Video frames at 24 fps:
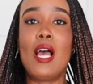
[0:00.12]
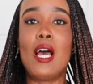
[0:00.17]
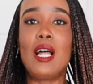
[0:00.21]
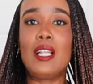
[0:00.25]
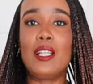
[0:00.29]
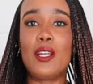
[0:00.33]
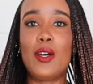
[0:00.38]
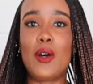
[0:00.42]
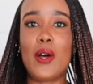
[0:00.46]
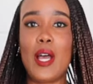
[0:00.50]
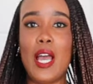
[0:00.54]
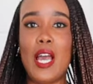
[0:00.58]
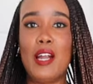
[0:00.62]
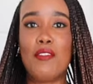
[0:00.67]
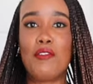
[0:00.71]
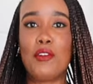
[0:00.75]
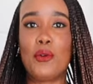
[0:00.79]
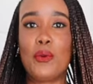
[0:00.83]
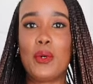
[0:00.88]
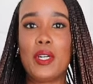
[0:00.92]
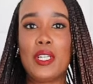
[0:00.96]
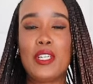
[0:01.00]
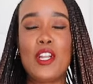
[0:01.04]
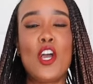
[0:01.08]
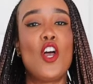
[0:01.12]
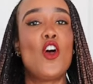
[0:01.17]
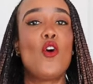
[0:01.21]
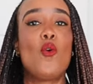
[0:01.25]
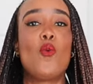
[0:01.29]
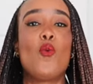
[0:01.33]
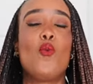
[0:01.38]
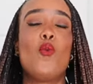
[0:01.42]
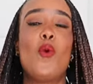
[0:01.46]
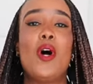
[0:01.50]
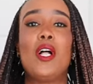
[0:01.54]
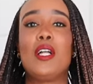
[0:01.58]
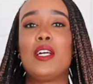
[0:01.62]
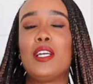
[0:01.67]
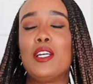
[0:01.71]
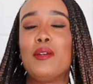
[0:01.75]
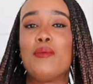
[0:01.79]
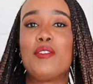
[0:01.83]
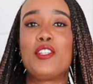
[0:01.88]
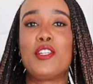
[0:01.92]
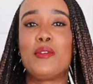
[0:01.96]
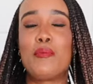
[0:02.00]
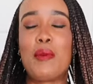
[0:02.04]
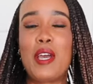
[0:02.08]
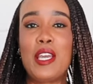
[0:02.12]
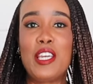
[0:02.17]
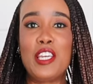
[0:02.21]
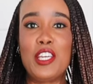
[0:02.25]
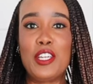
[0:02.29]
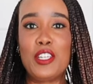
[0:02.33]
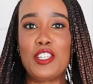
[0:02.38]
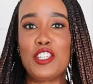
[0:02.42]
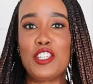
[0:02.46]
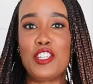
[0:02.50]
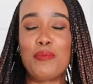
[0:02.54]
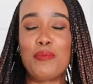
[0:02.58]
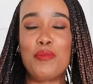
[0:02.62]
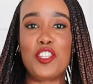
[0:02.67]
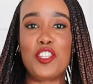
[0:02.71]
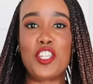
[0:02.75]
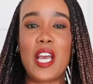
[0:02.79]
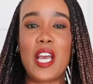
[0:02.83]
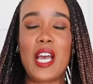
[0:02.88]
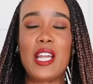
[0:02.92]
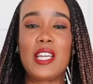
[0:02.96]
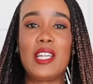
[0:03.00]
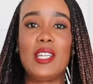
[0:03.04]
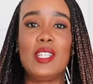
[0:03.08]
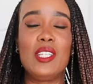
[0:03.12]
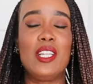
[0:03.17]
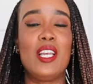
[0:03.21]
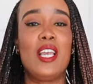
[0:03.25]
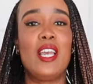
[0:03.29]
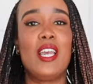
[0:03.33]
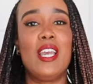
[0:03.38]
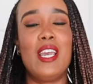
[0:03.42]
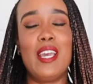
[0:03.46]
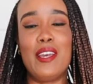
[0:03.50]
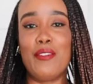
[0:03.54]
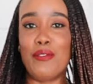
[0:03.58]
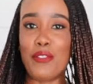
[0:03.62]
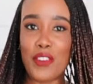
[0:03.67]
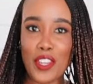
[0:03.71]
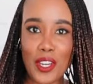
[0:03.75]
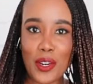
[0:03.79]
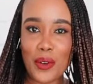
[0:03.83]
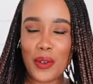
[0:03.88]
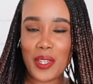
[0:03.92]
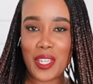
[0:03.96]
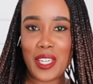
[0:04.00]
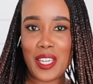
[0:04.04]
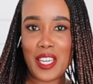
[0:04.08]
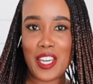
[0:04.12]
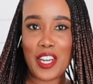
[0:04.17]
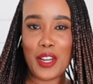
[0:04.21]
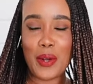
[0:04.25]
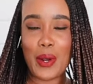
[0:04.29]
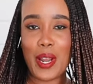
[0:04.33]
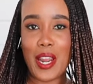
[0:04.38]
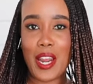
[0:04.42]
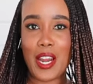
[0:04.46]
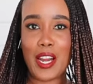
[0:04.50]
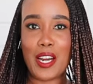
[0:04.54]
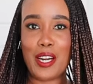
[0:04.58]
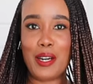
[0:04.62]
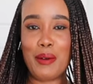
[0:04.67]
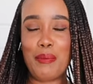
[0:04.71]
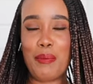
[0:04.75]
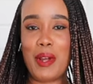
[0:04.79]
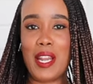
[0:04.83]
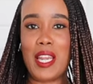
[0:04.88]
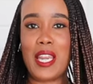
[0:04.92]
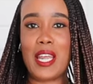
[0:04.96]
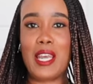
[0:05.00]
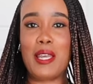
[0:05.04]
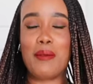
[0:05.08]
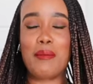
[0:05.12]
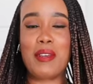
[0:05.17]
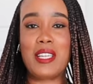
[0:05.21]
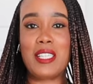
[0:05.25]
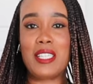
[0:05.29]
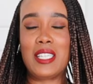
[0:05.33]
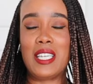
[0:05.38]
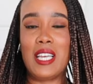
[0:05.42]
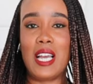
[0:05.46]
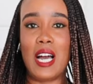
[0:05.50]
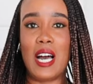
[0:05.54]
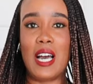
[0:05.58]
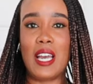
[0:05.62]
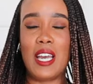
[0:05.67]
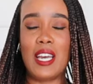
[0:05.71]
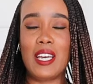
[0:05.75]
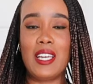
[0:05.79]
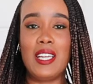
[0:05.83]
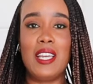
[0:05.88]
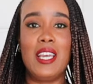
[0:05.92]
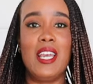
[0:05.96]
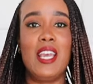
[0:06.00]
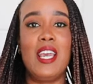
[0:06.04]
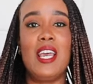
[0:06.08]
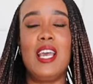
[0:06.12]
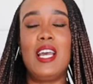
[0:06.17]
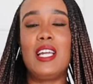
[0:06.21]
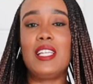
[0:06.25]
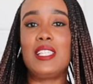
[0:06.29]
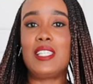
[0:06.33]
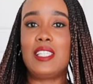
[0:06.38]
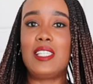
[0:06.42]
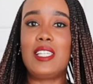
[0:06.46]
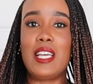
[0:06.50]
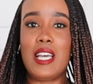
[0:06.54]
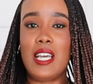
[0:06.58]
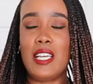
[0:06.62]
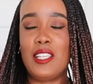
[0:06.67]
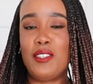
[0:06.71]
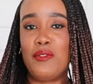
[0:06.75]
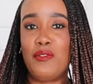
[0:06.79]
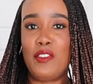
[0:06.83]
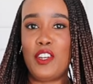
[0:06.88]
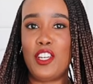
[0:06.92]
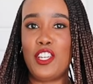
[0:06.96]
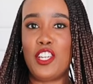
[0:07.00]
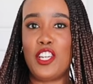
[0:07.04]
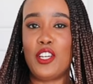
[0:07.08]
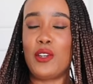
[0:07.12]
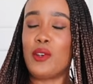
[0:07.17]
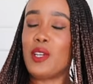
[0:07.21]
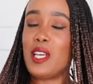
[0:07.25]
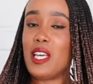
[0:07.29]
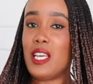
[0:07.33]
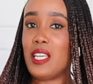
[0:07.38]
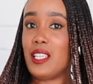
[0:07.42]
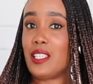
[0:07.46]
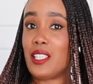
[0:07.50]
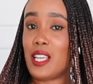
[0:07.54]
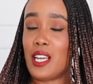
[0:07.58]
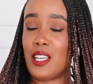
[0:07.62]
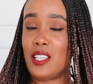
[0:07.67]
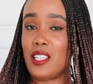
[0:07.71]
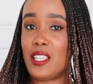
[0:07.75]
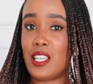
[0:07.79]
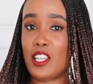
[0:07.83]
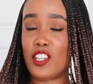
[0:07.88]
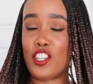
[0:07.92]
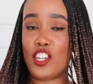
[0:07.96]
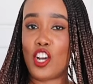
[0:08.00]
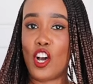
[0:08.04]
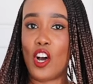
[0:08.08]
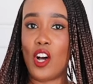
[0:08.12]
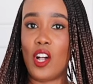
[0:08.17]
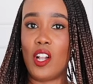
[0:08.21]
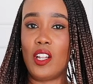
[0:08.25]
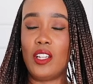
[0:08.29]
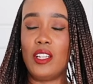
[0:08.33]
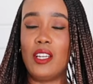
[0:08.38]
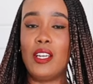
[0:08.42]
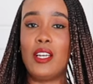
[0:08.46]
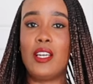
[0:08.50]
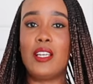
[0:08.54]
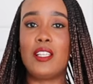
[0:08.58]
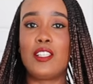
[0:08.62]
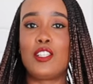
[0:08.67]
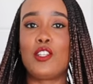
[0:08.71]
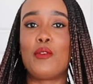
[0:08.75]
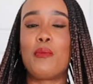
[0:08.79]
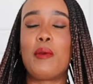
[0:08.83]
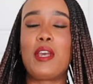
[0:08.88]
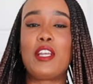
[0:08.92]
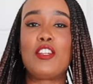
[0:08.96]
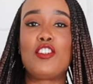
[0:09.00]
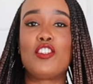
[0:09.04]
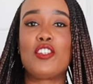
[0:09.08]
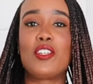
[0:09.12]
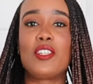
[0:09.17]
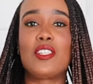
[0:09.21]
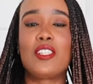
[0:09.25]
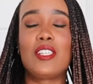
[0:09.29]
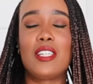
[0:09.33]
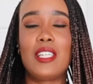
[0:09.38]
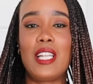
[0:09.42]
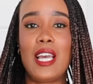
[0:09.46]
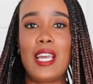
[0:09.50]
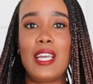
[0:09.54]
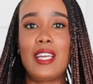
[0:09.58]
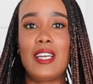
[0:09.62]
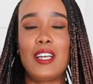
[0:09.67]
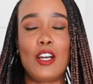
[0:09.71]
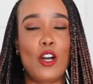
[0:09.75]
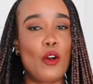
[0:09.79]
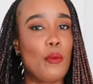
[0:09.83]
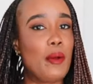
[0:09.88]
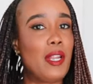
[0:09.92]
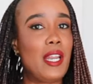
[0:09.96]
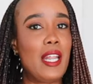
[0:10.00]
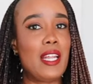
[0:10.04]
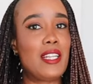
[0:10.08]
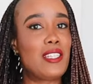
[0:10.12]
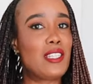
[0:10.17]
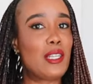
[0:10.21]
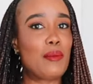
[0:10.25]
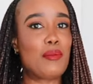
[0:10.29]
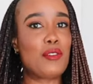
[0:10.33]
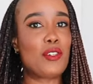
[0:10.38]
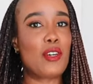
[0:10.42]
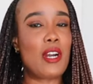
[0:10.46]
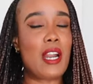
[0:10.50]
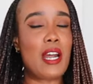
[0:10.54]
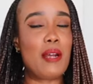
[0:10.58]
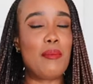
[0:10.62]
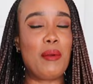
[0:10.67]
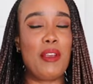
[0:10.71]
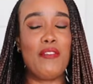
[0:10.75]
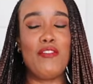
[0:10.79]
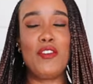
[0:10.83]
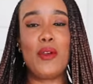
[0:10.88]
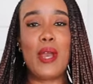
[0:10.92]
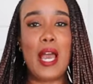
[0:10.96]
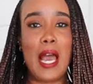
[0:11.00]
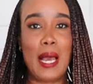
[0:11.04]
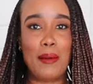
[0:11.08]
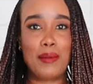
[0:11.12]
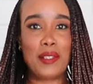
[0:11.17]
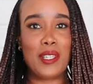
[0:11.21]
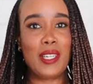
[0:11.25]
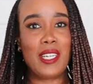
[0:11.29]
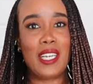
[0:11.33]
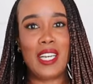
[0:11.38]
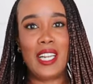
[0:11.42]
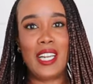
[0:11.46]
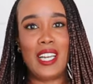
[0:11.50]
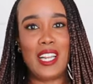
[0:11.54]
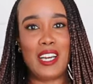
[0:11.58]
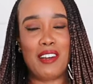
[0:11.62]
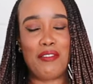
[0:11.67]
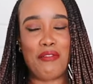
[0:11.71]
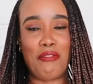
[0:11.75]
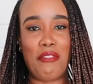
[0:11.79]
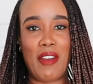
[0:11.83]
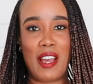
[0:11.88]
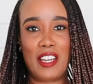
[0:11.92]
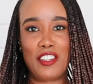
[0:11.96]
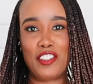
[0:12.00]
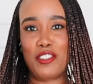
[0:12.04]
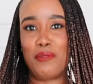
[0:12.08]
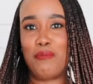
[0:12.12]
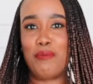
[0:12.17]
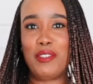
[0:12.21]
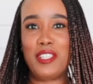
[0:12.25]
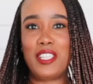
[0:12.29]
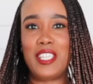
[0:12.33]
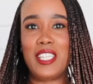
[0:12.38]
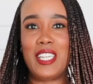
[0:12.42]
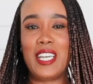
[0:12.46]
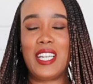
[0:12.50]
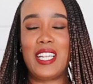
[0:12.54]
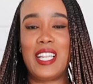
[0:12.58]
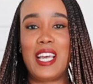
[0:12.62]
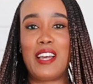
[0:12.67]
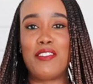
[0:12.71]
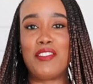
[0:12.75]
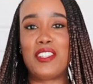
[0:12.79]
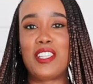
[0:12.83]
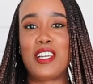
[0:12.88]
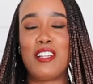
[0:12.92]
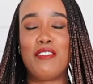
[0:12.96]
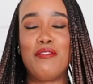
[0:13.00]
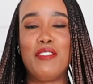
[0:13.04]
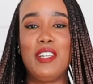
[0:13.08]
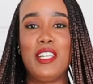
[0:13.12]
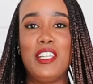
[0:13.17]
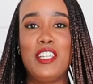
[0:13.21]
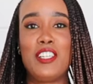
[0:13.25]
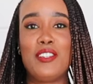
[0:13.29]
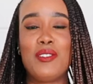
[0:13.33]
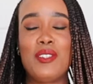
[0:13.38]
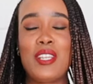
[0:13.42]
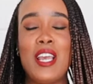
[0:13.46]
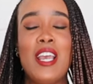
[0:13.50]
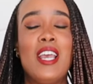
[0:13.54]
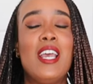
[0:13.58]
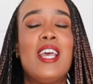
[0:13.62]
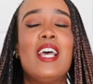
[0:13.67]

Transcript: Hello everyone, welcome to my YouTube channel. If you are new here, my name is Gaia and today's video is a dish haul. So make sure to like, comment and subscribe if you absolutely love fashion, beauty and lifestyle videos.